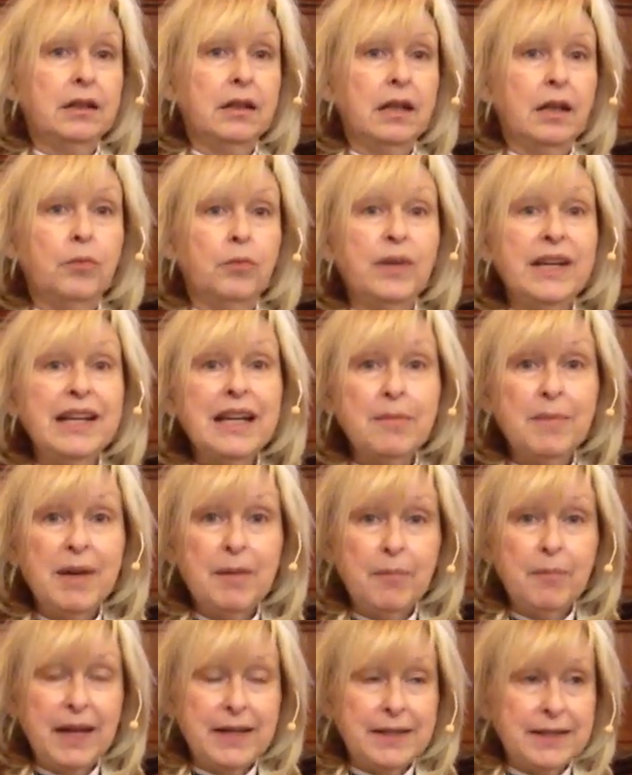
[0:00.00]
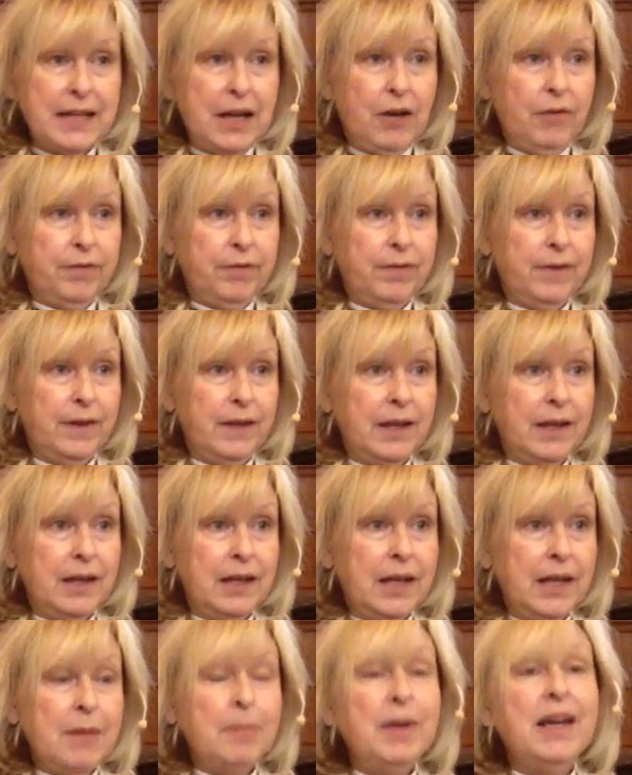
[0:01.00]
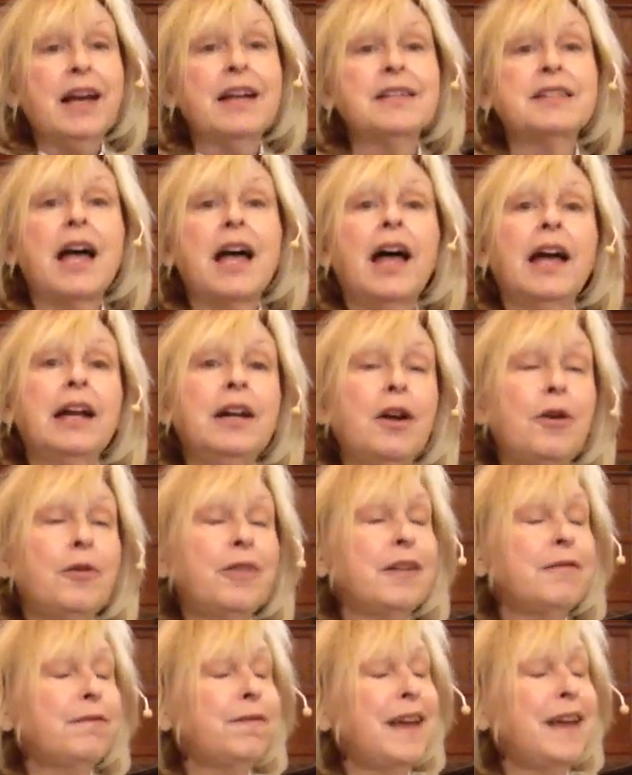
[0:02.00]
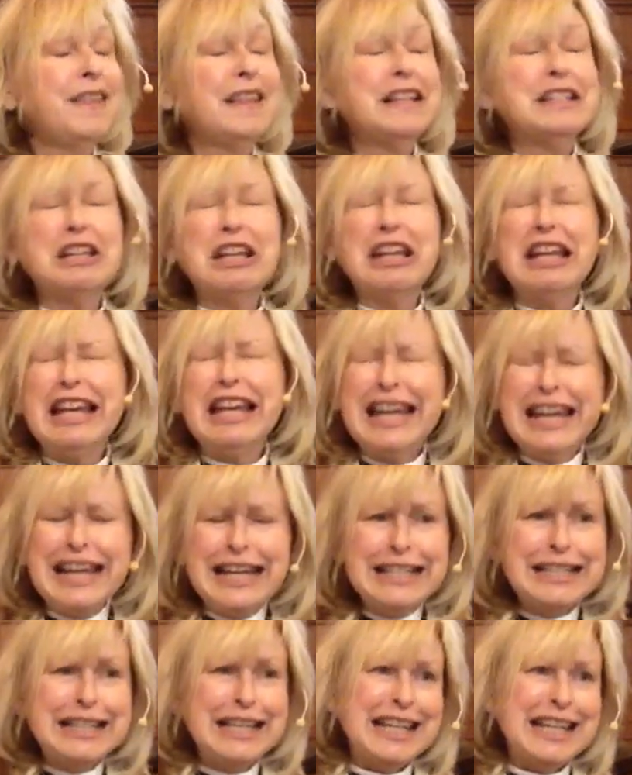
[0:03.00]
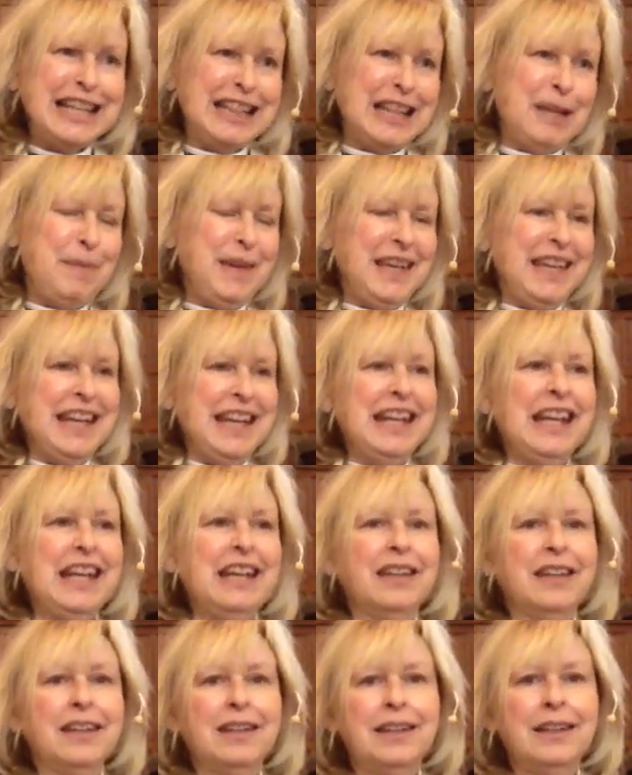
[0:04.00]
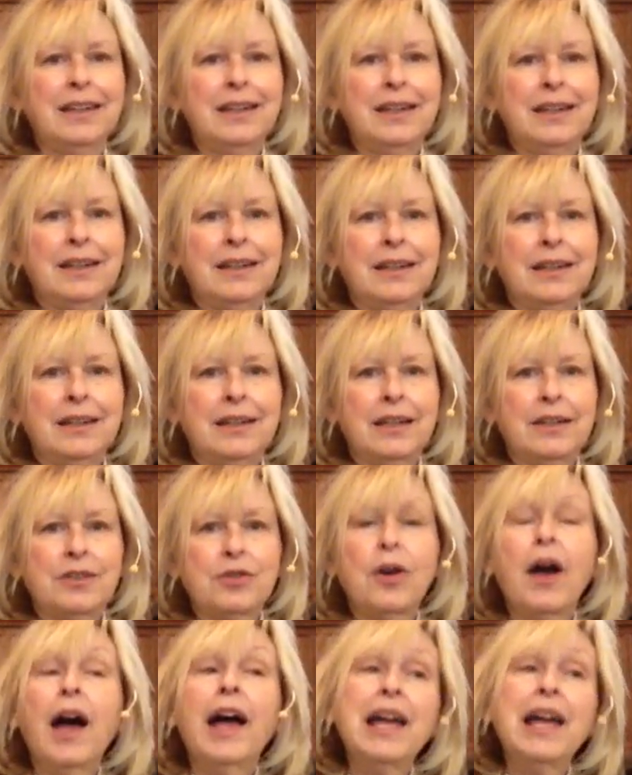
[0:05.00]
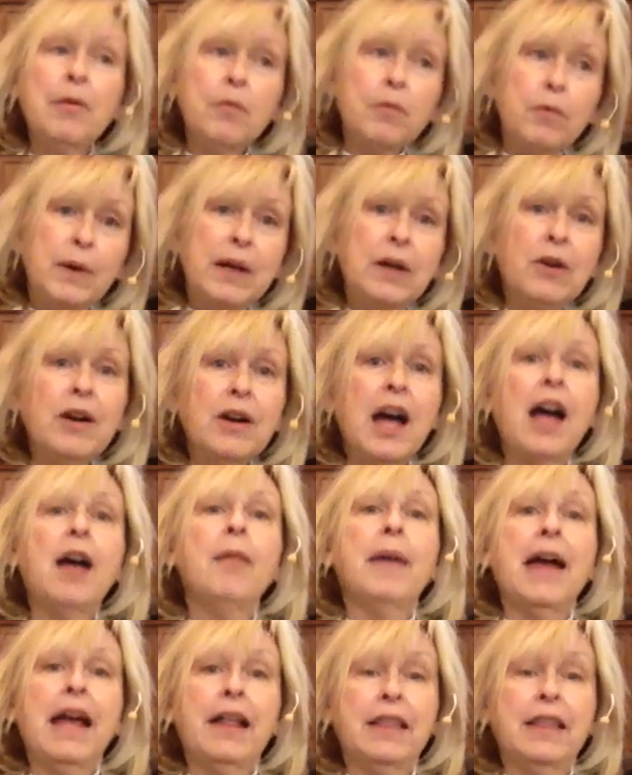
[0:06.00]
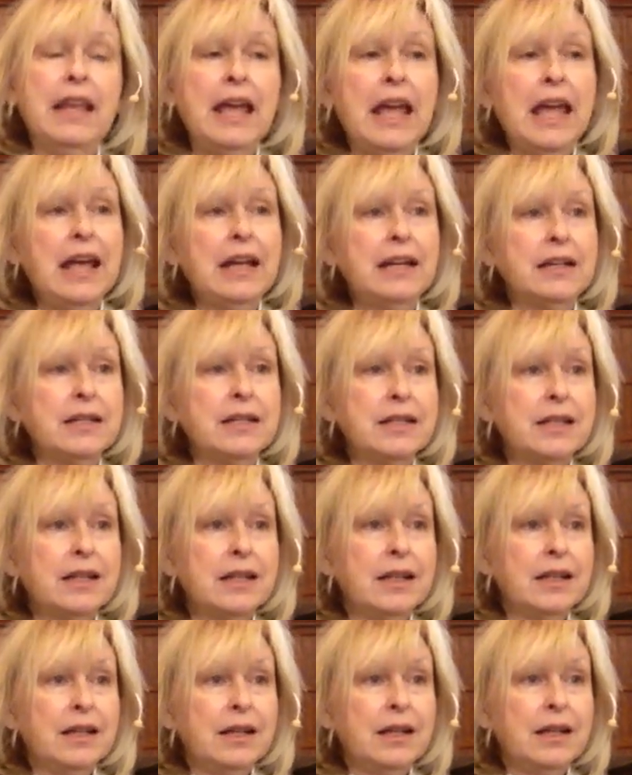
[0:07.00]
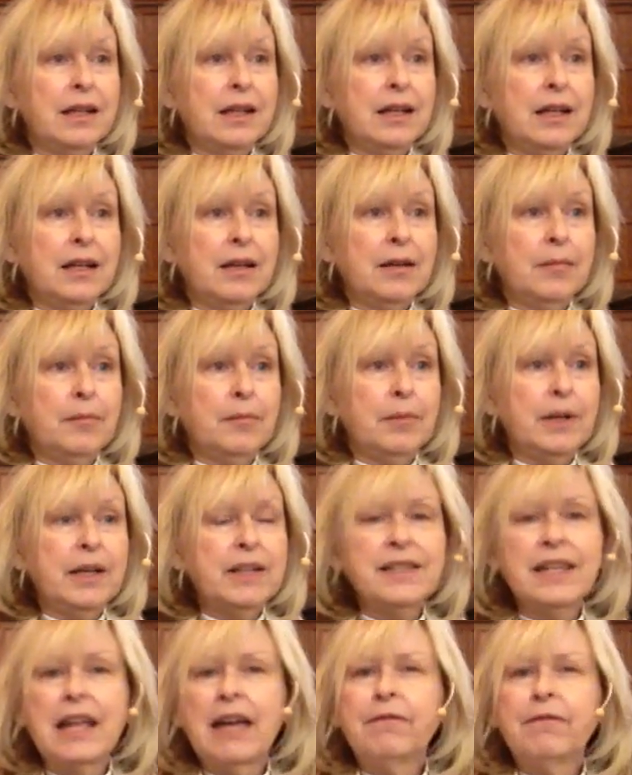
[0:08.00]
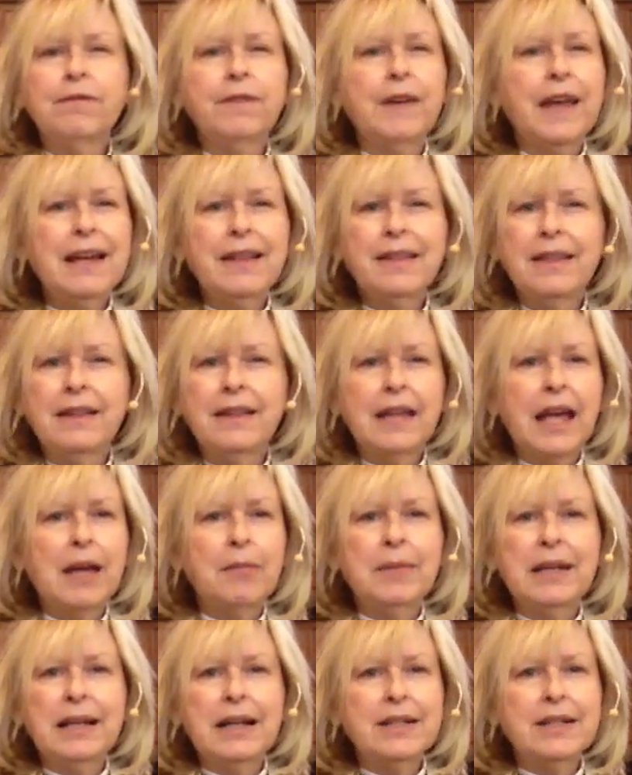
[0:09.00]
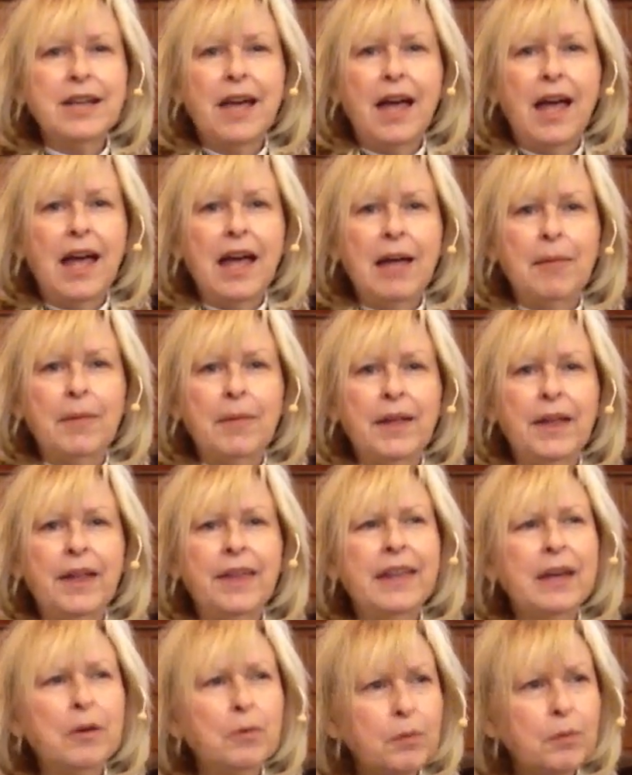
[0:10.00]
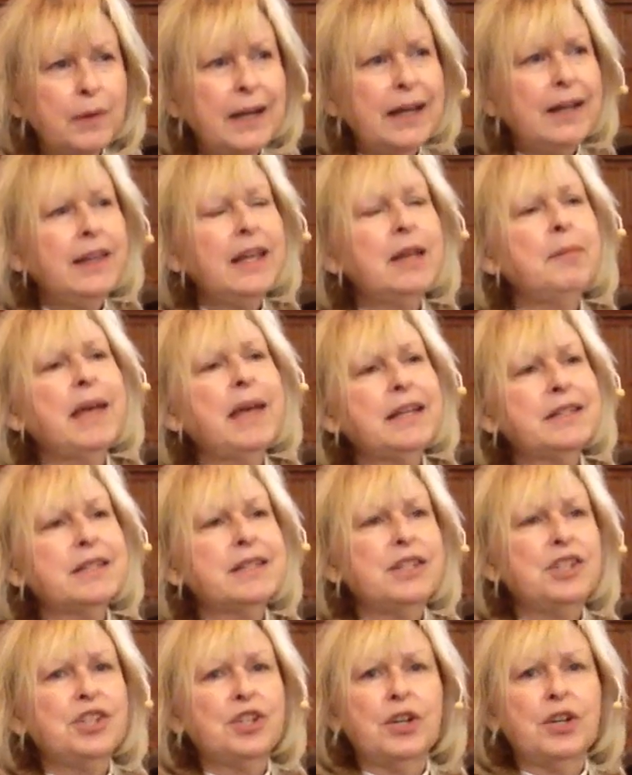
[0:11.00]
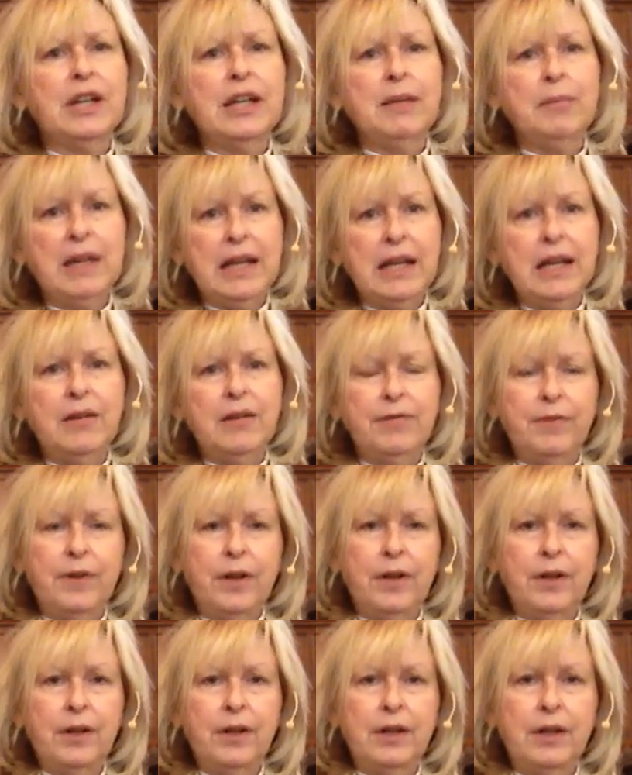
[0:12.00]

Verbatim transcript: and recommit myself because I know that faith is easy at the beginning and triumph will come at the end. But it's that faith in that middle time that really makes the journey meaningful.